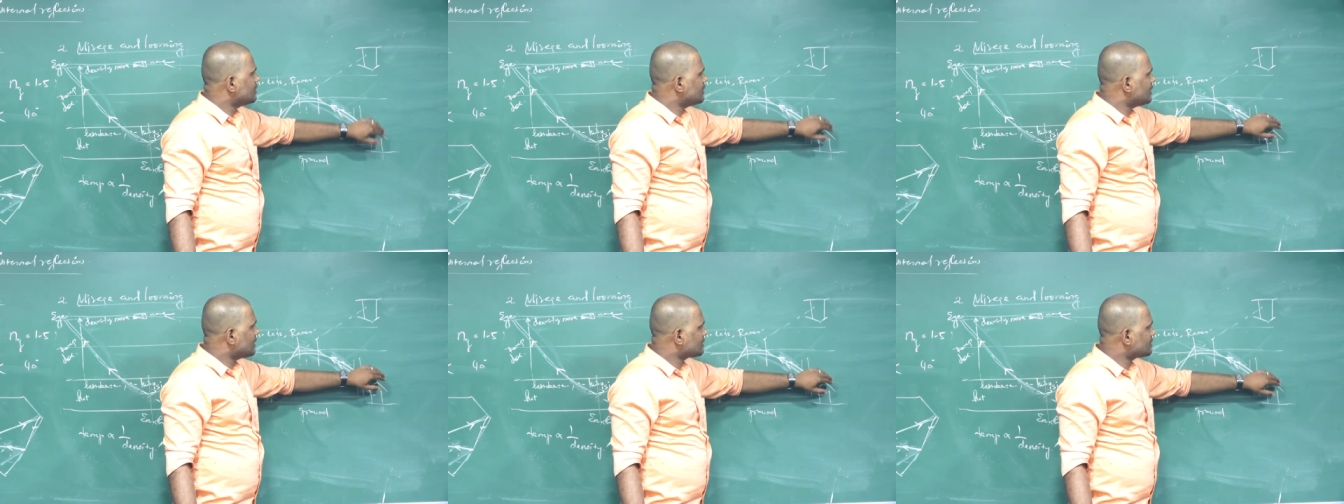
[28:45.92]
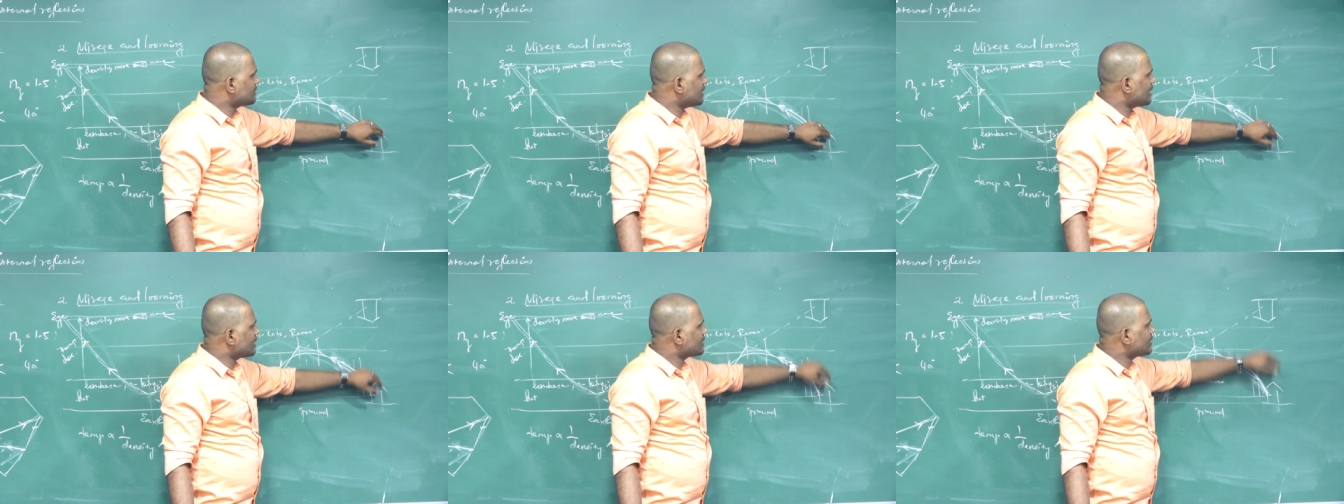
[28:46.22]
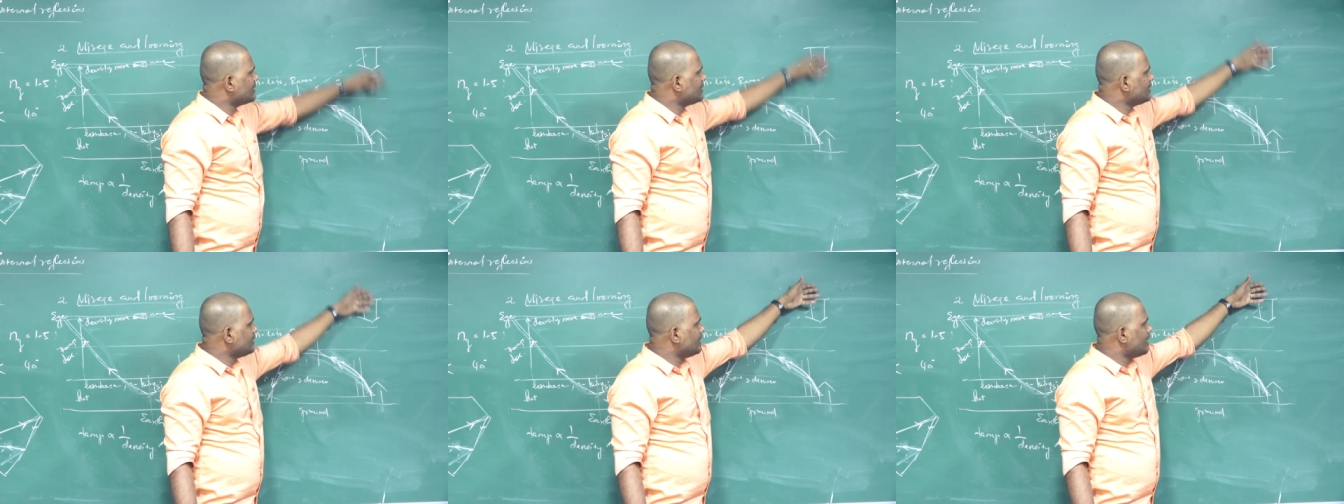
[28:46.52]

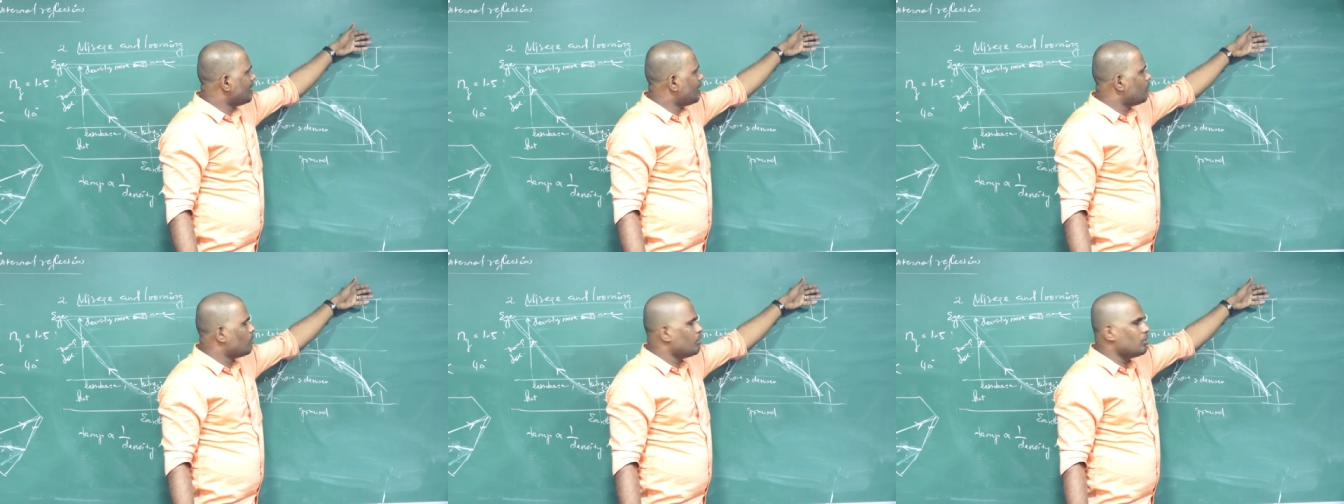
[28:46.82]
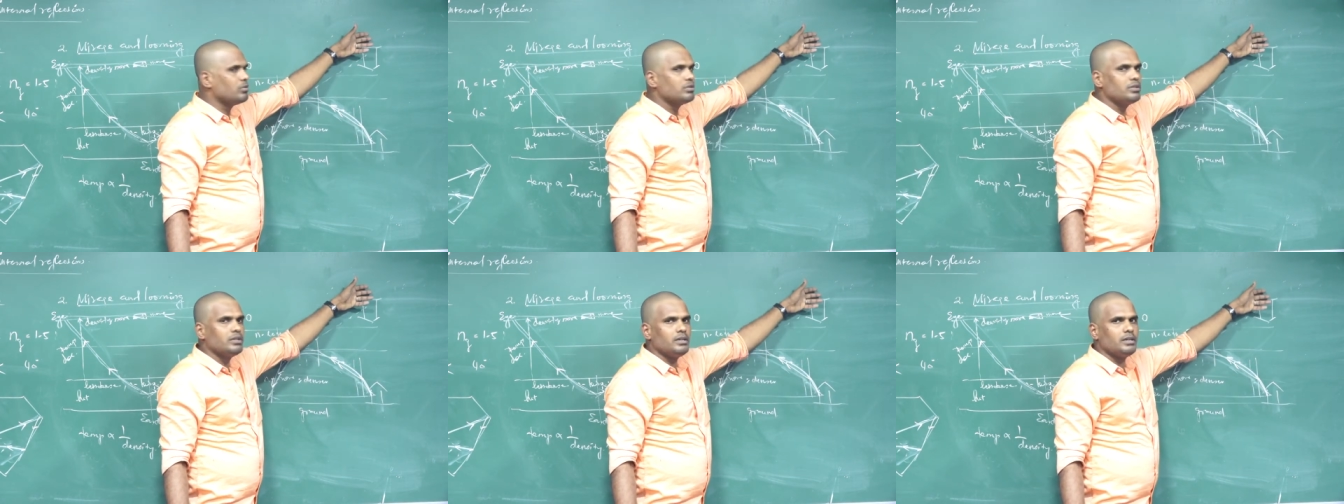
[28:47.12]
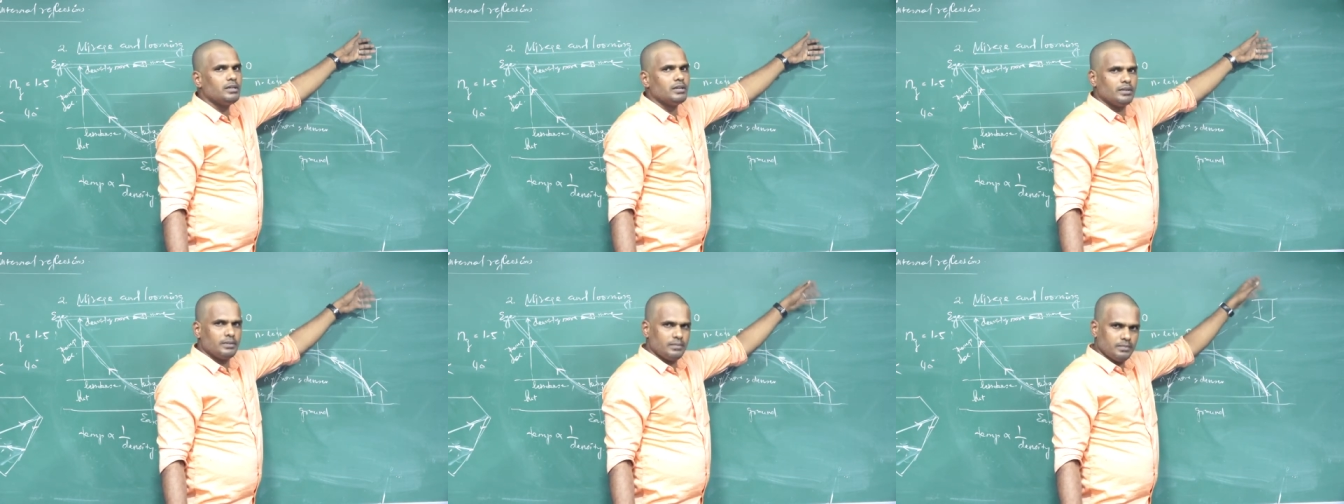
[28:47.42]
exactly above
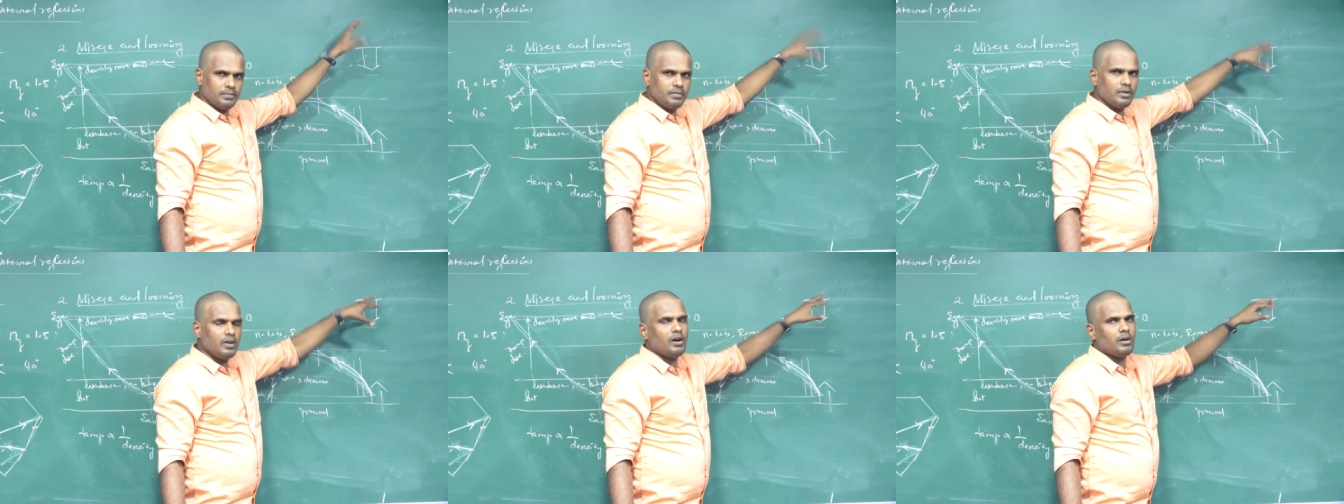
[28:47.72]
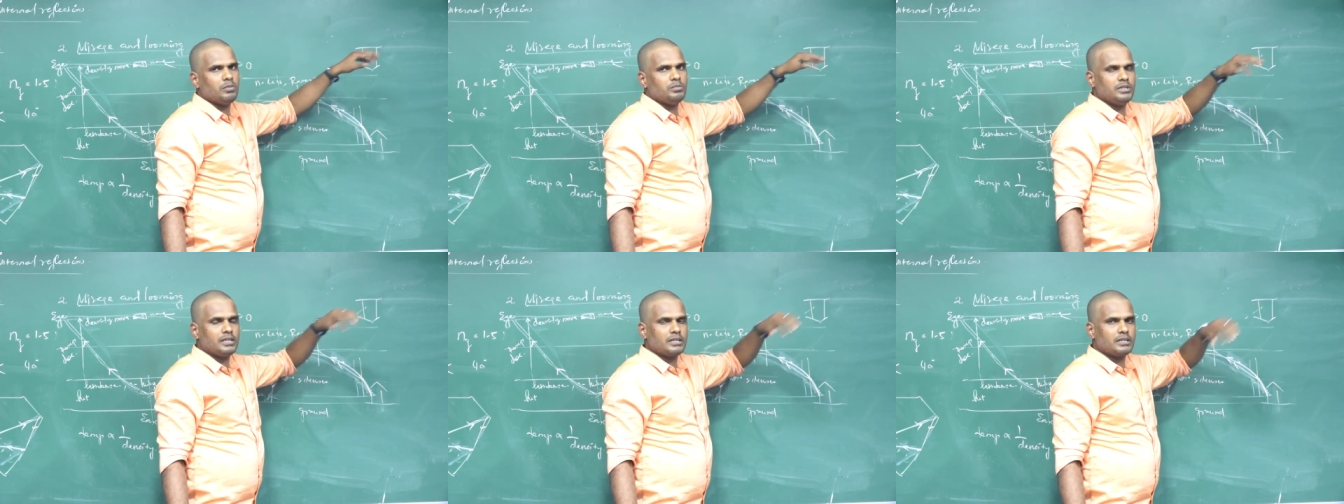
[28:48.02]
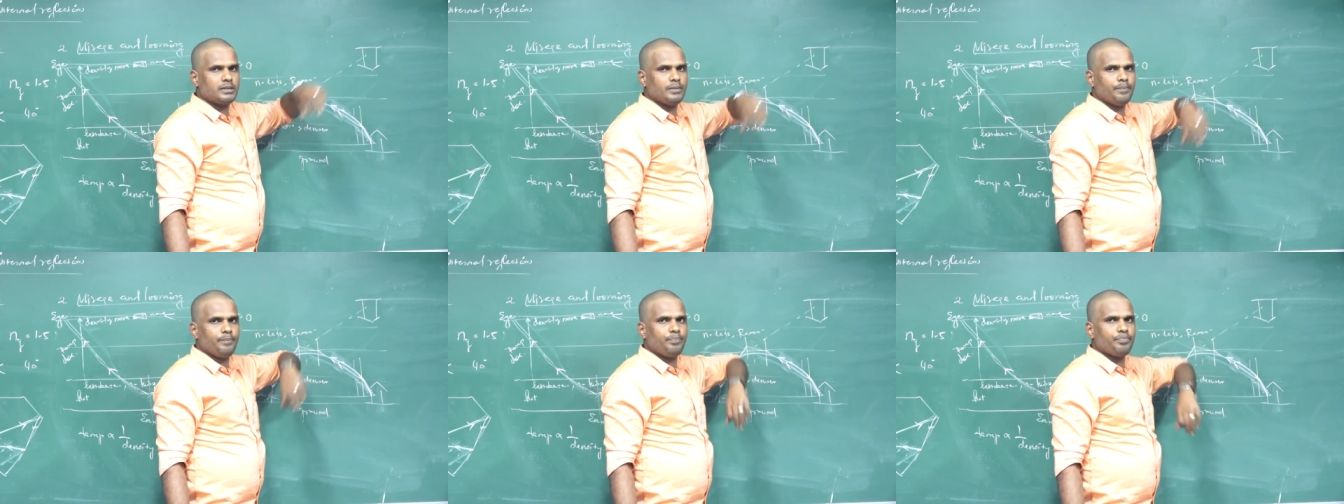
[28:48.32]
the object.